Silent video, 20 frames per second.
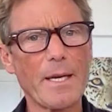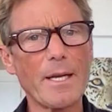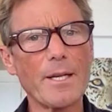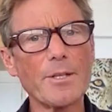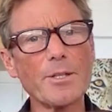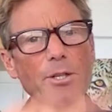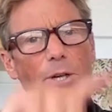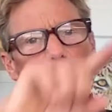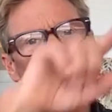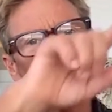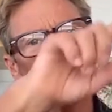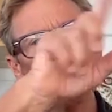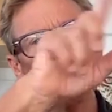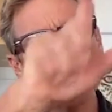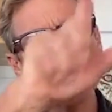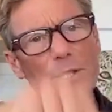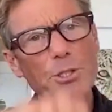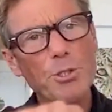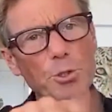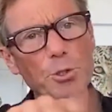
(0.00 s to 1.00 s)
Notice
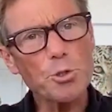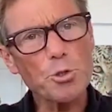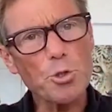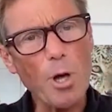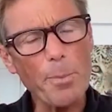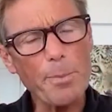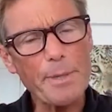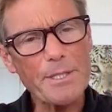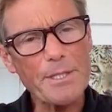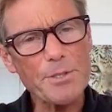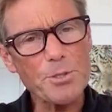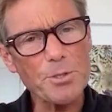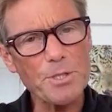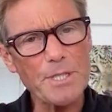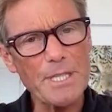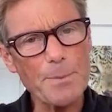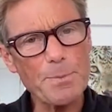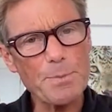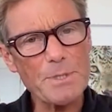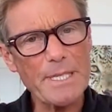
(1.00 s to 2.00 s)
when you drop into
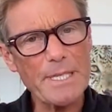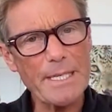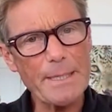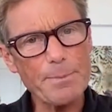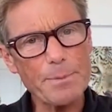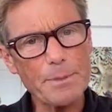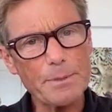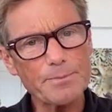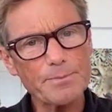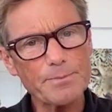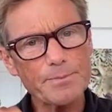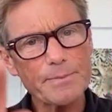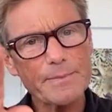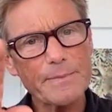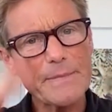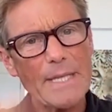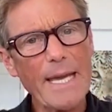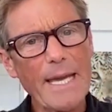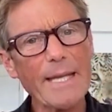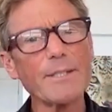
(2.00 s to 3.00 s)
deep sleep
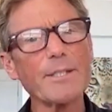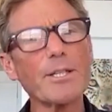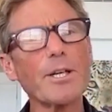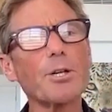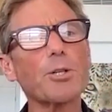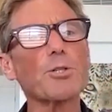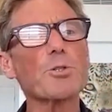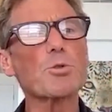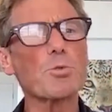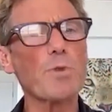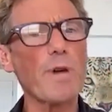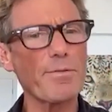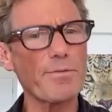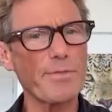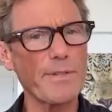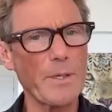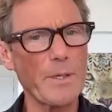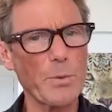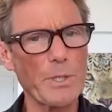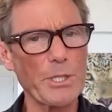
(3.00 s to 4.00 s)
and notice
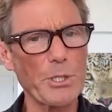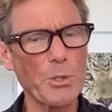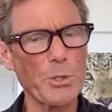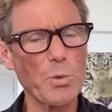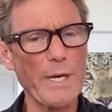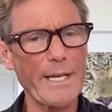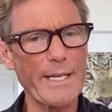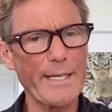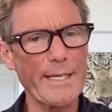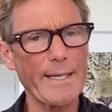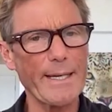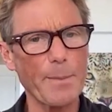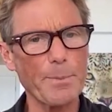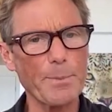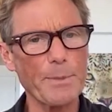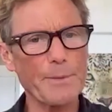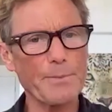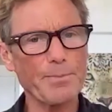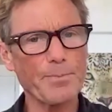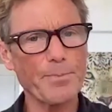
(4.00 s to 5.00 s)
roughly when you're waking up.
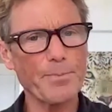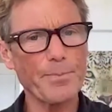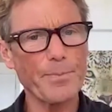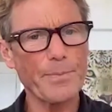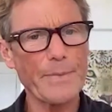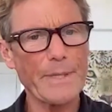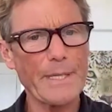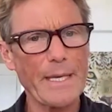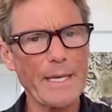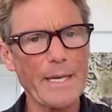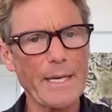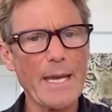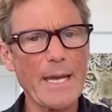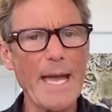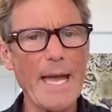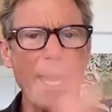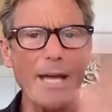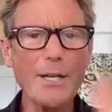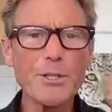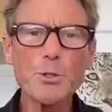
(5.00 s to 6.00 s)

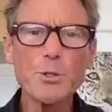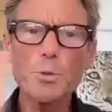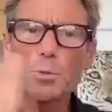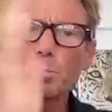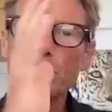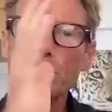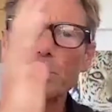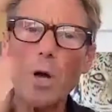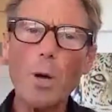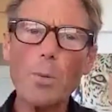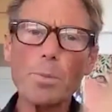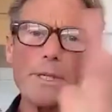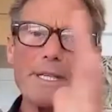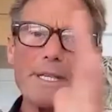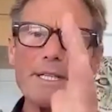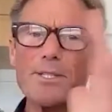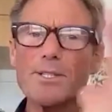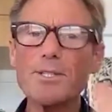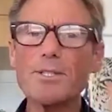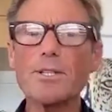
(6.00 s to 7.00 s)
And you'll
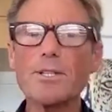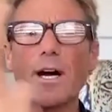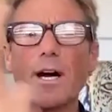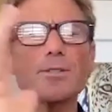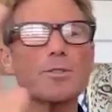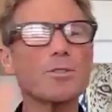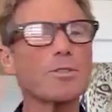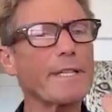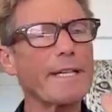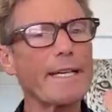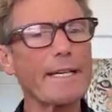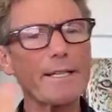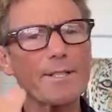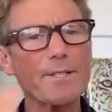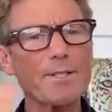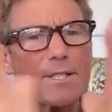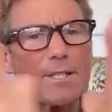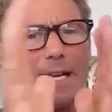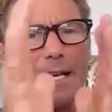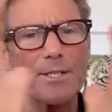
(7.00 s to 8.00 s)
probably start to get a
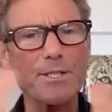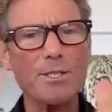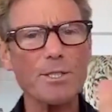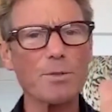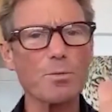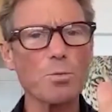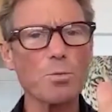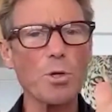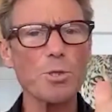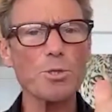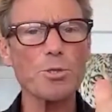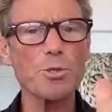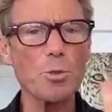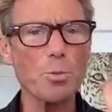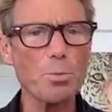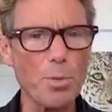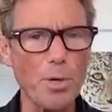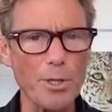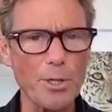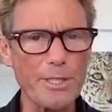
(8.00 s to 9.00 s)
sense of what
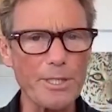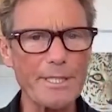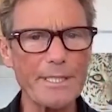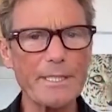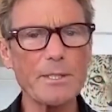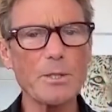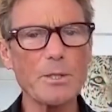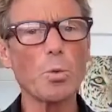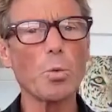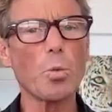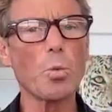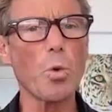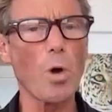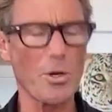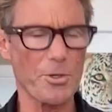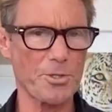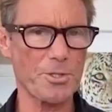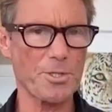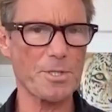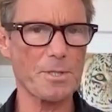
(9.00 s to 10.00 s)
your body
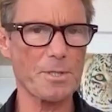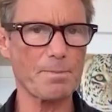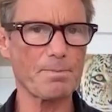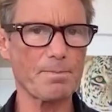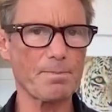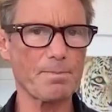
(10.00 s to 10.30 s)
wants.